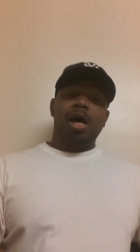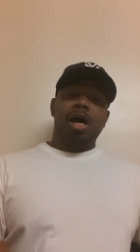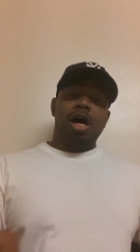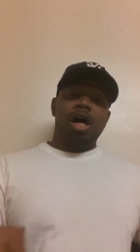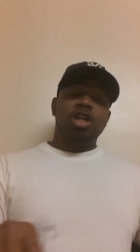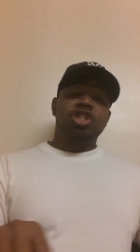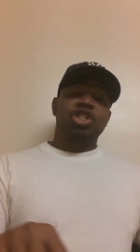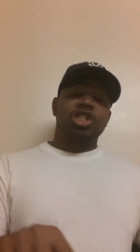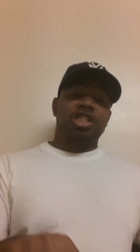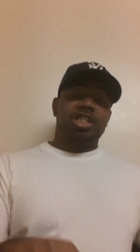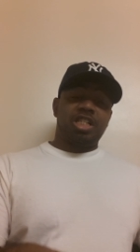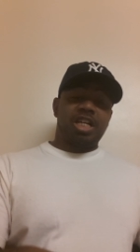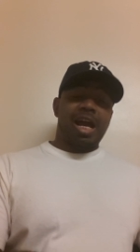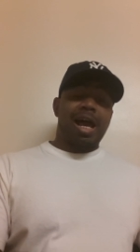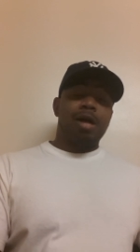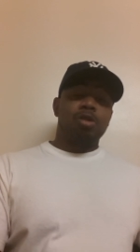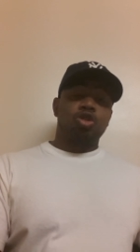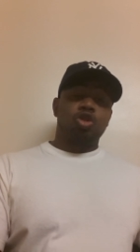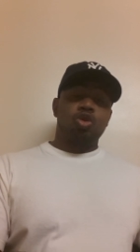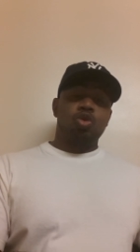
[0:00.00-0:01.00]
hugs your
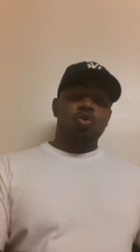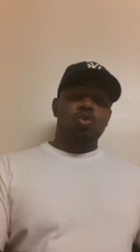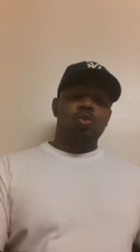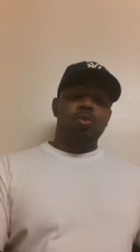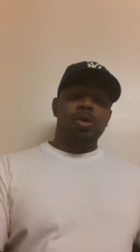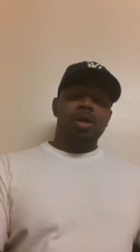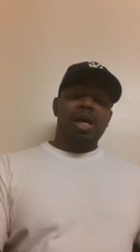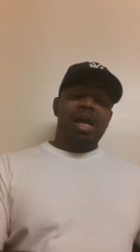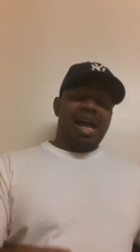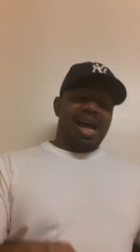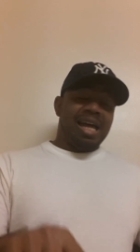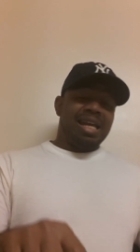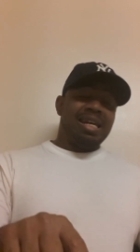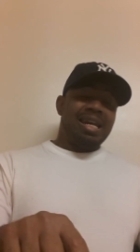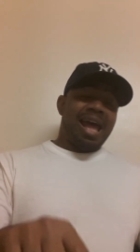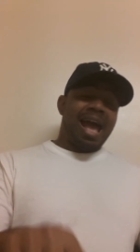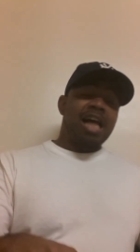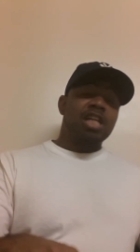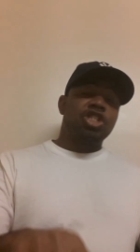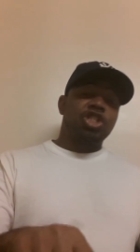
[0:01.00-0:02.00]
child too,
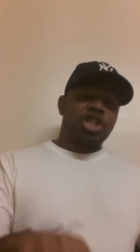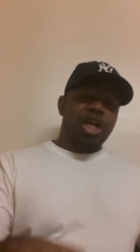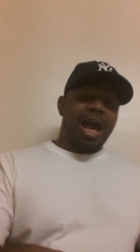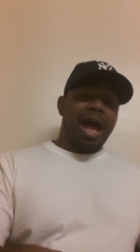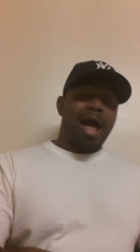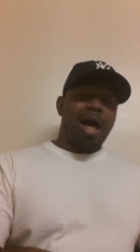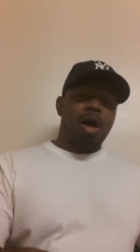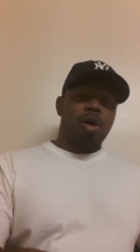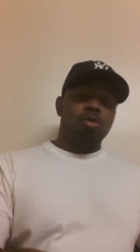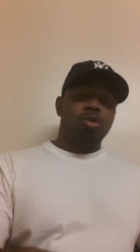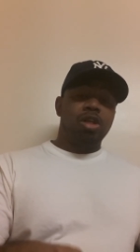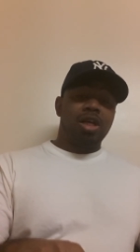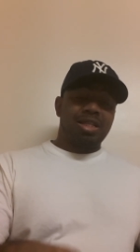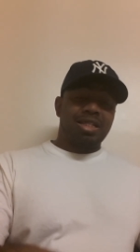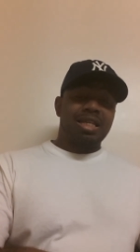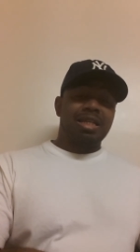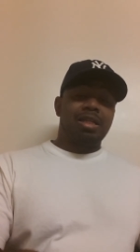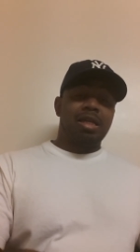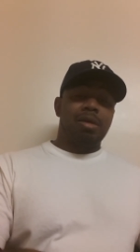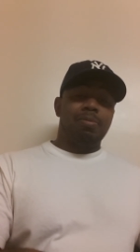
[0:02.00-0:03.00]
and that child
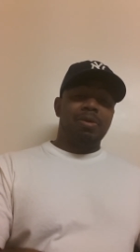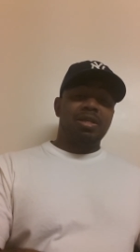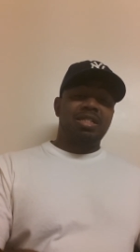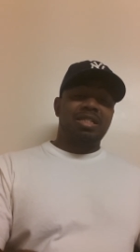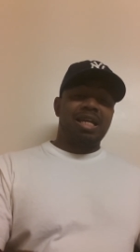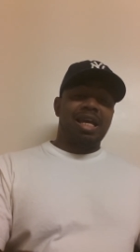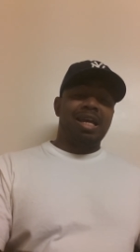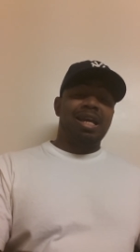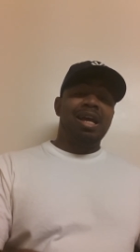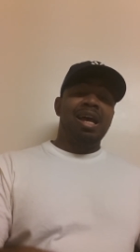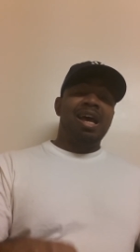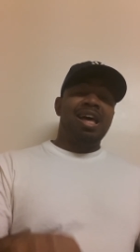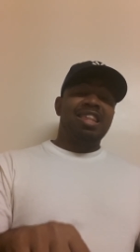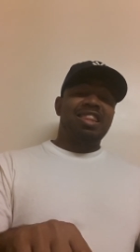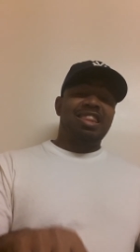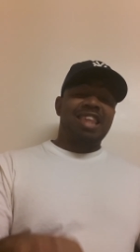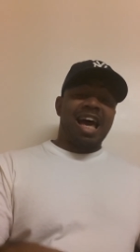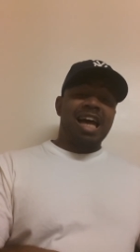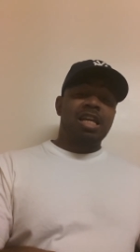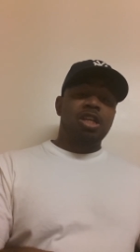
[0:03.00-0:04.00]
looks at them and say,
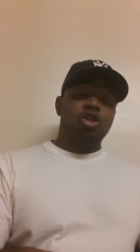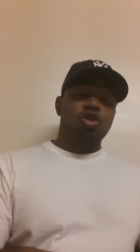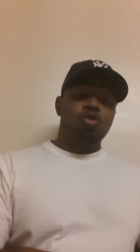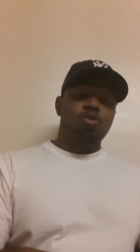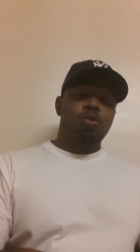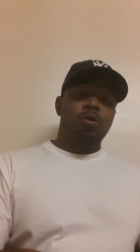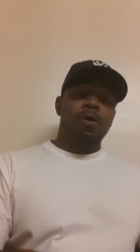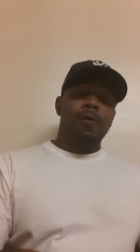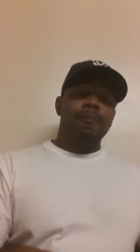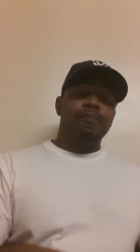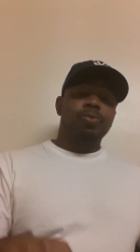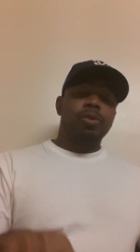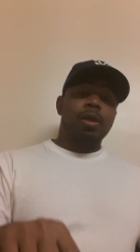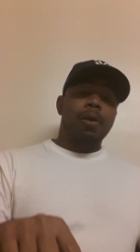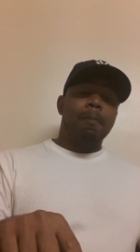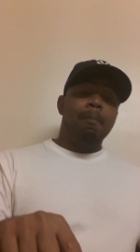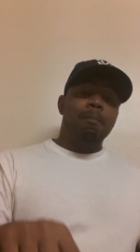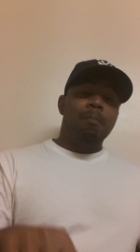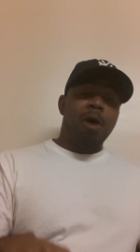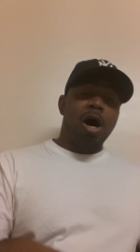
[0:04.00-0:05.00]
thank you,
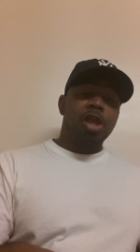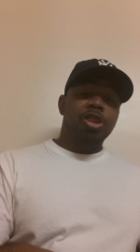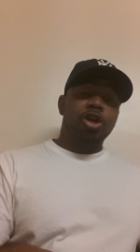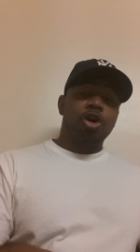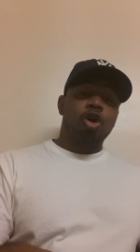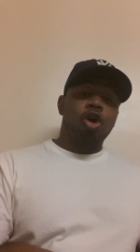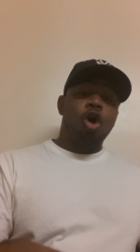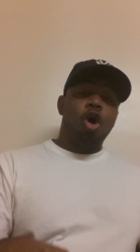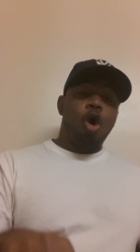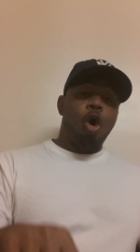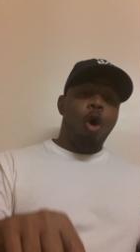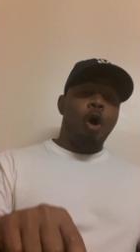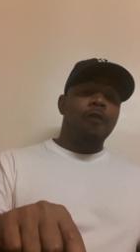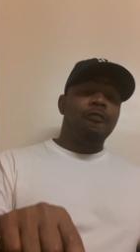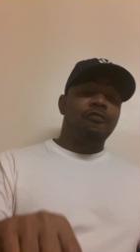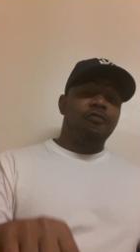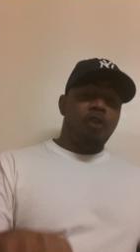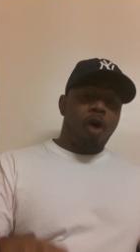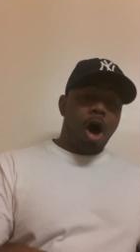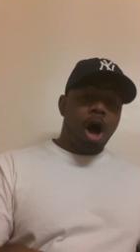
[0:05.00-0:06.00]
mother
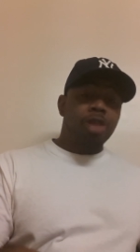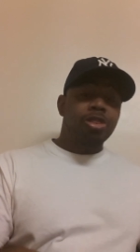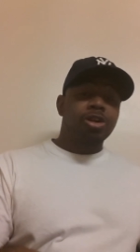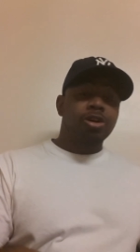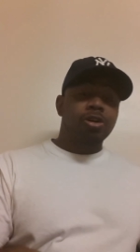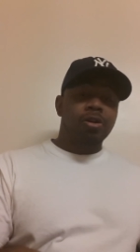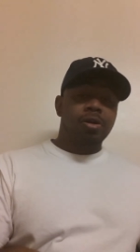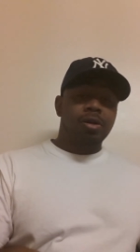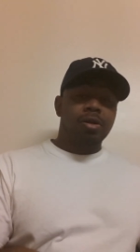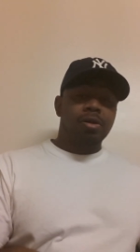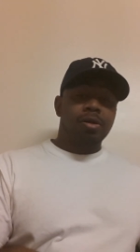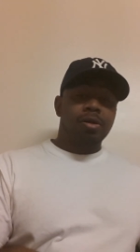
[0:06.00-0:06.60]
or father,